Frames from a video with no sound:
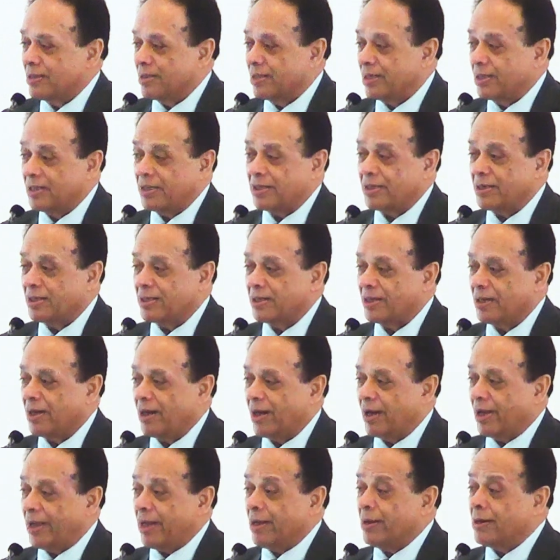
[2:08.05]
the
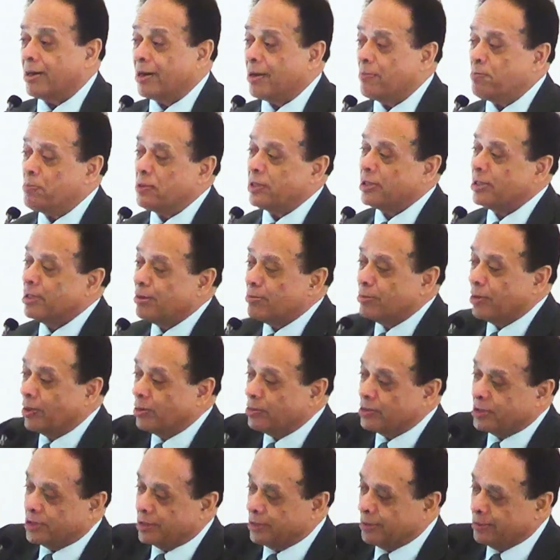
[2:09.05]
higher up in the
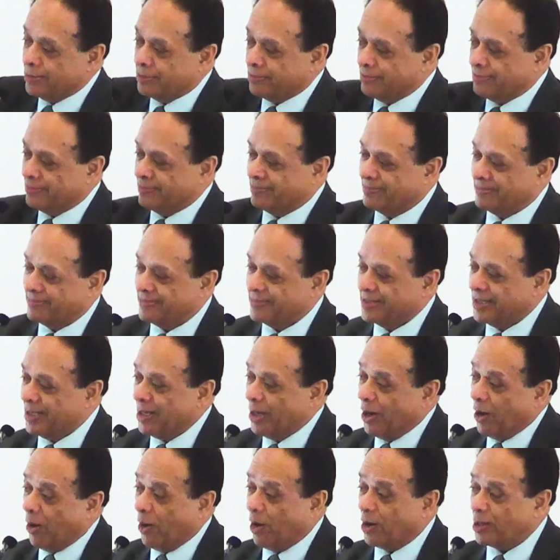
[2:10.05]
mountain
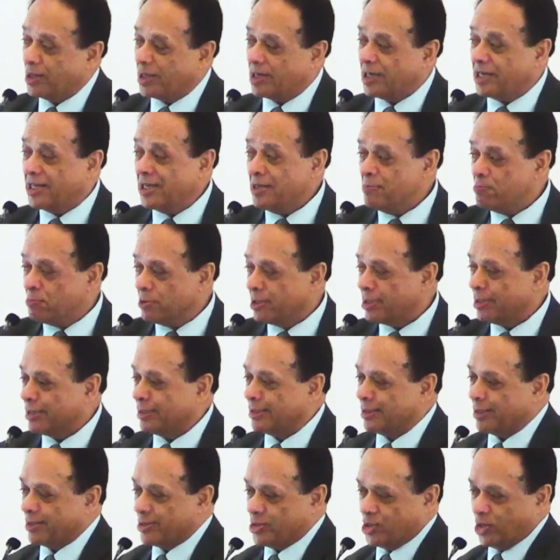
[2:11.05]
or deeper
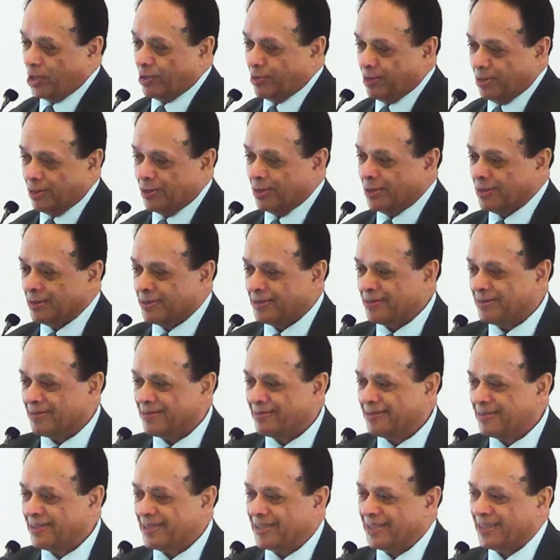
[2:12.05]
in the jungle
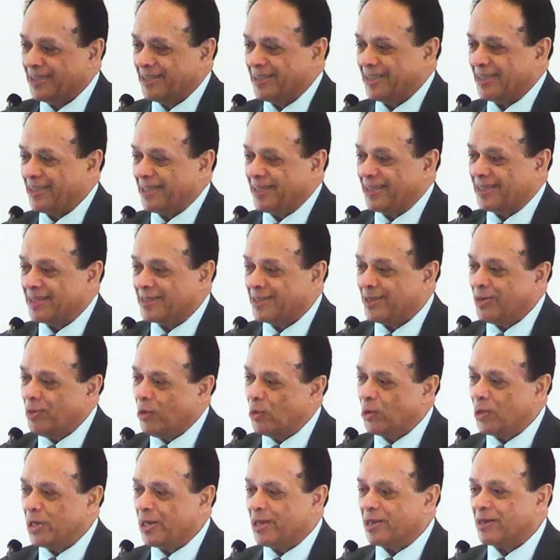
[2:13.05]
is the
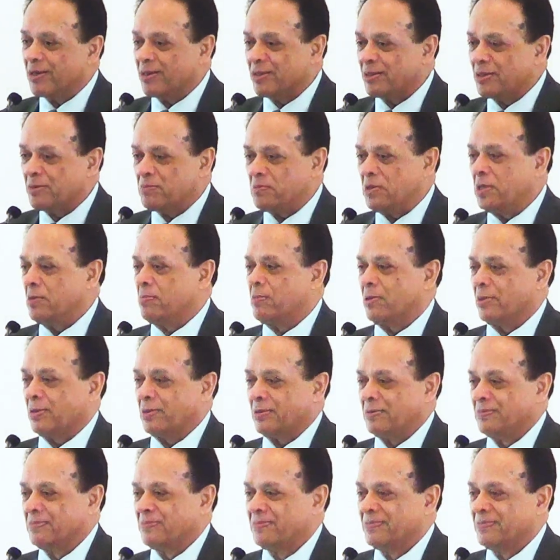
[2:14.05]
holier of the people.